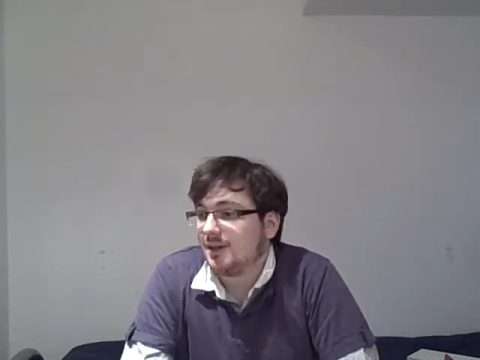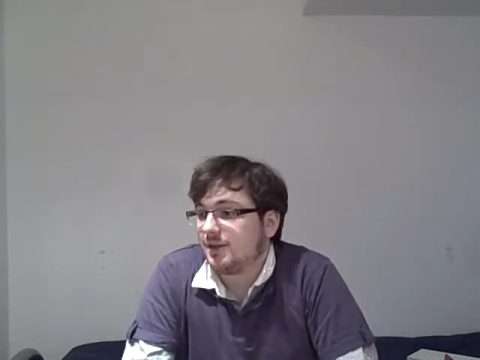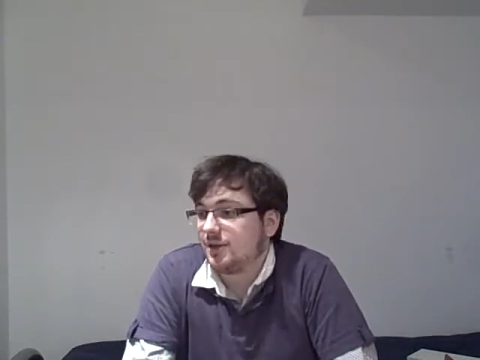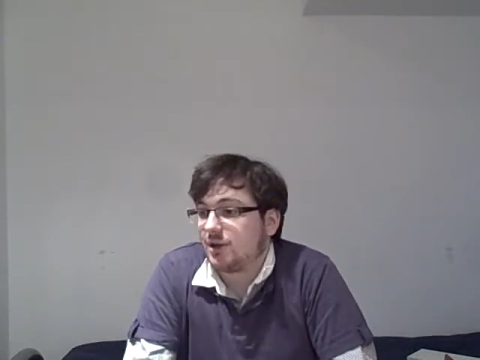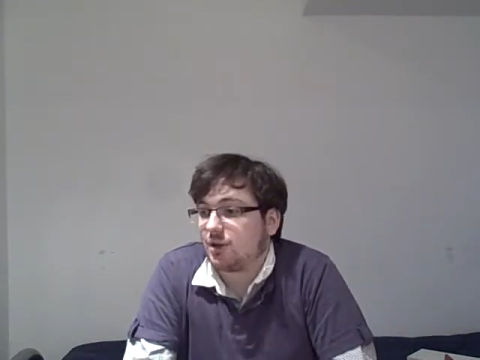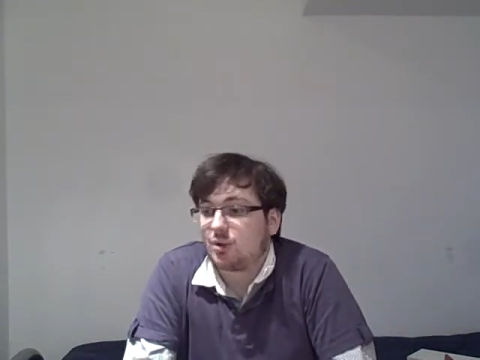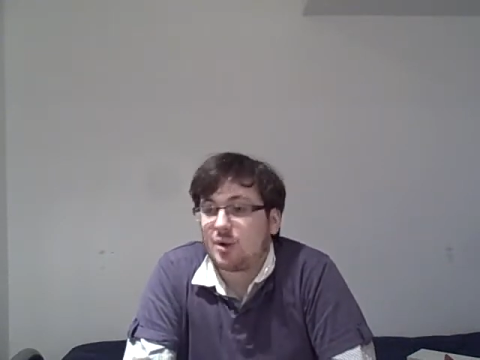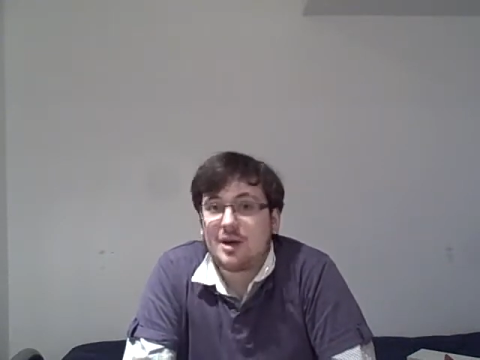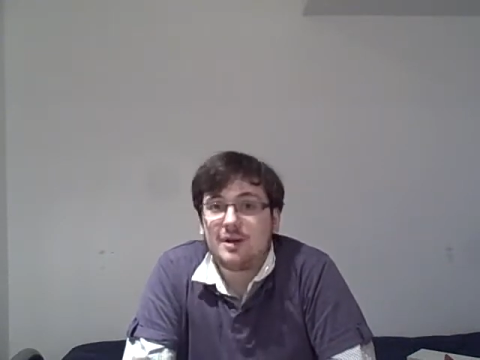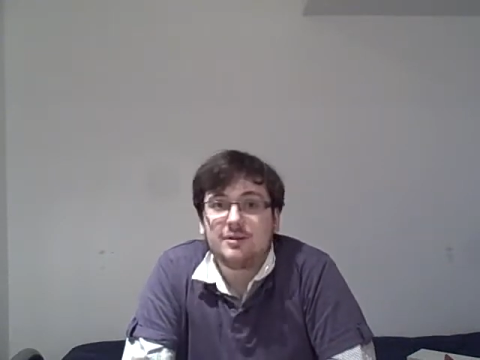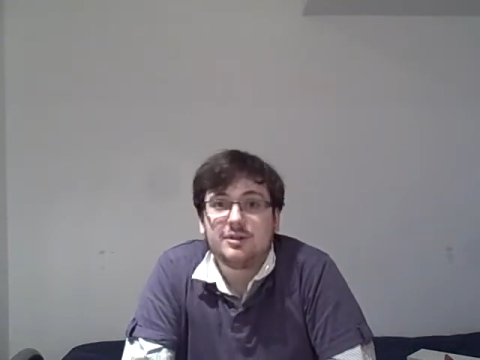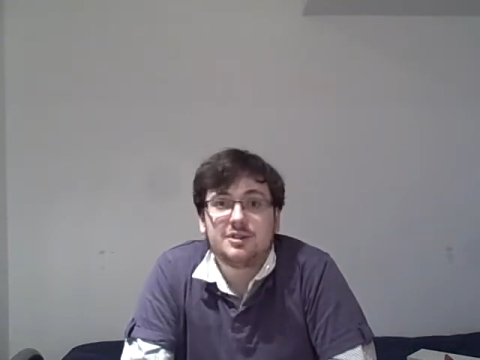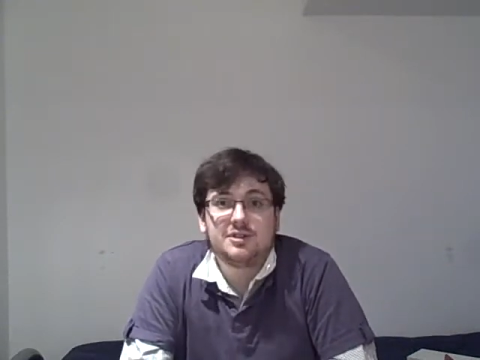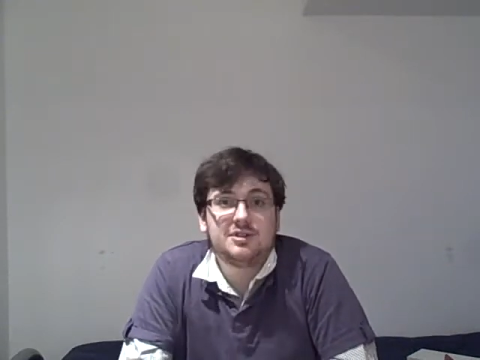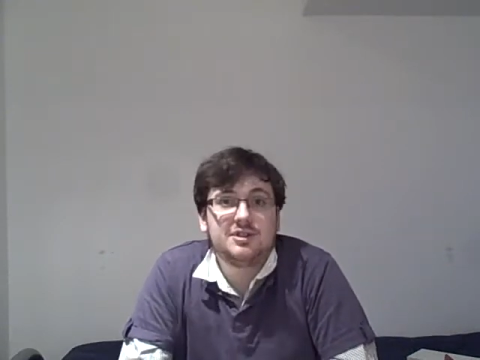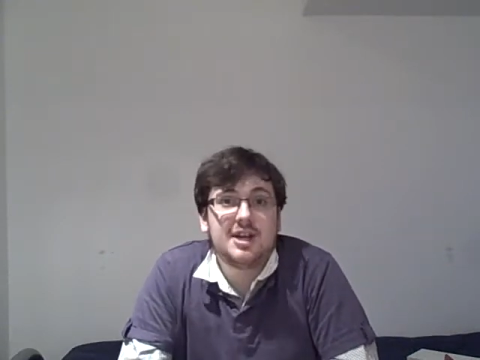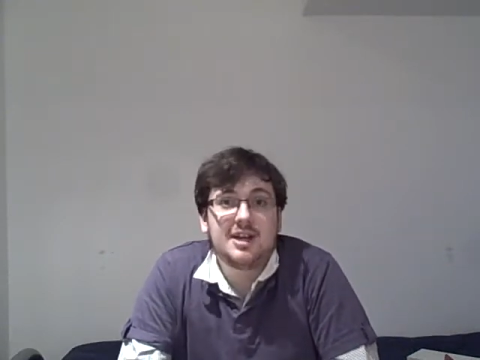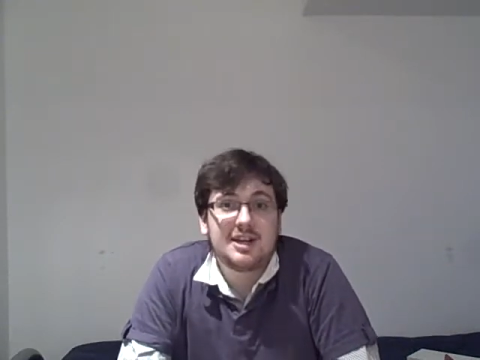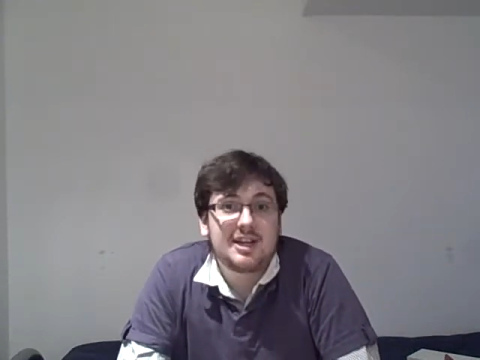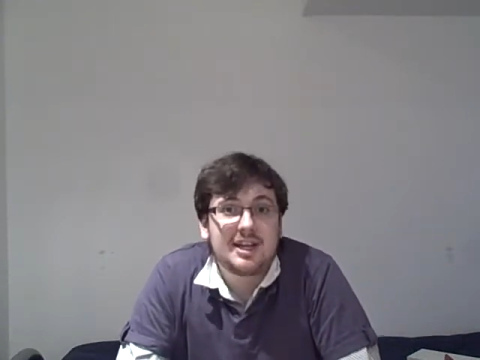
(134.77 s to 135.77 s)
The crowd
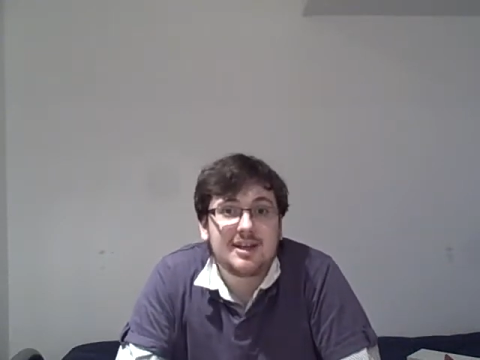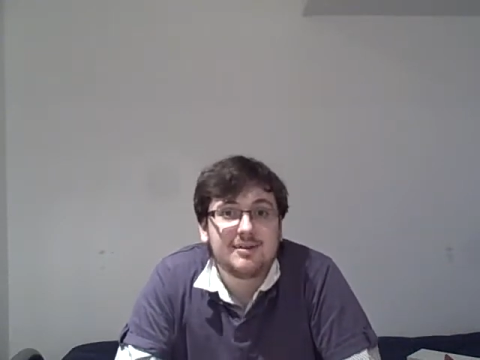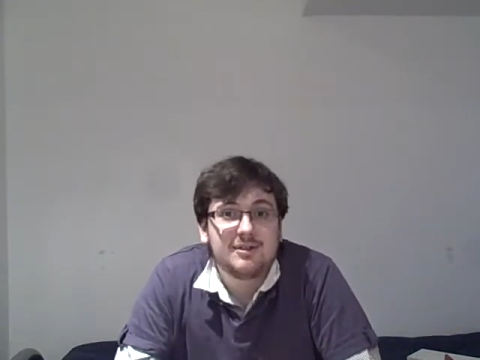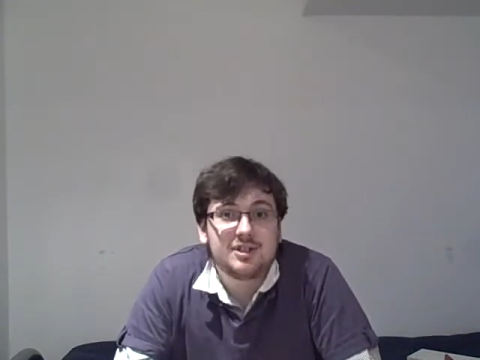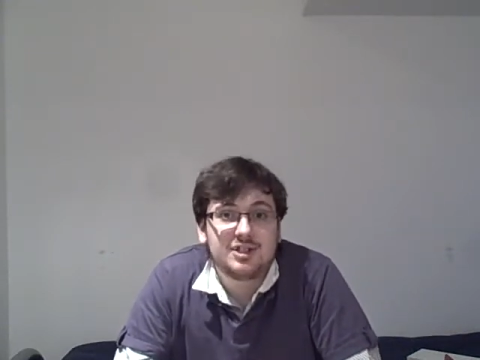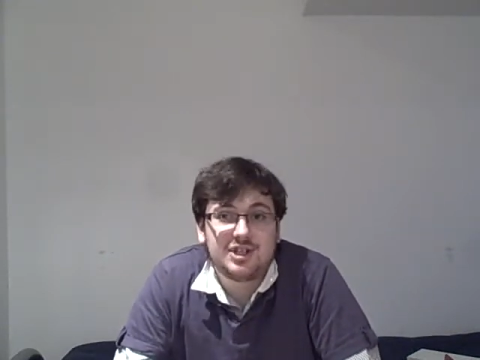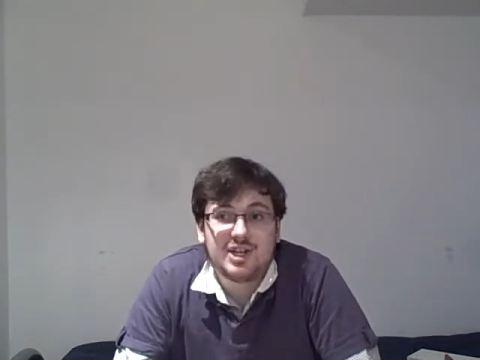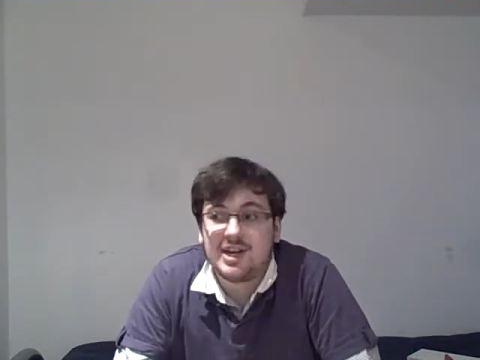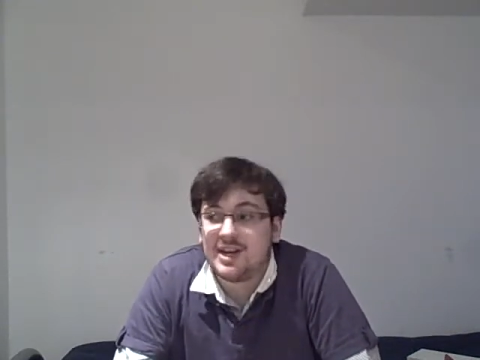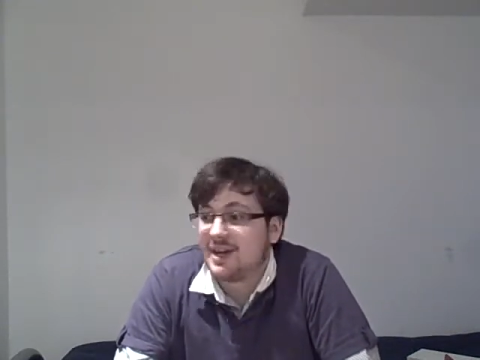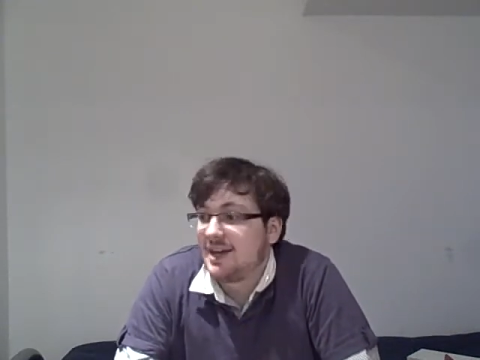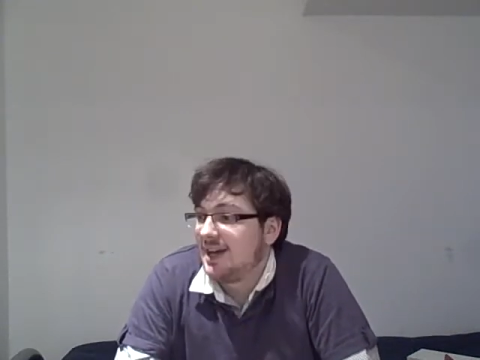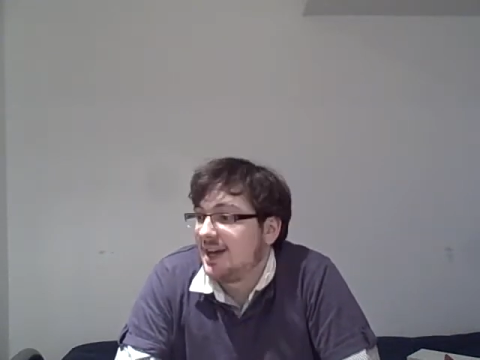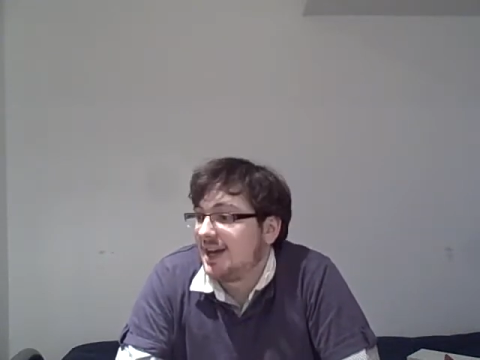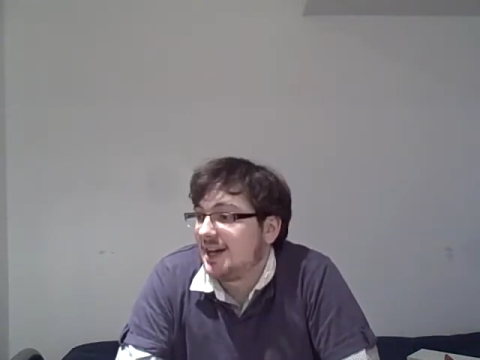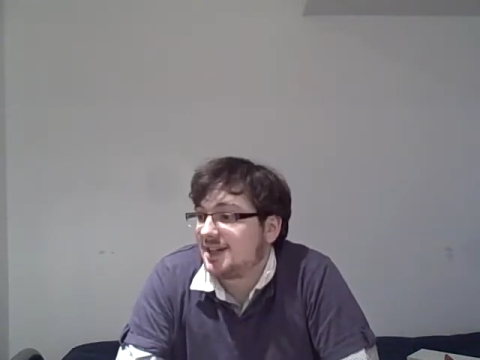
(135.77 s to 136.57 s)
didn't give a shit.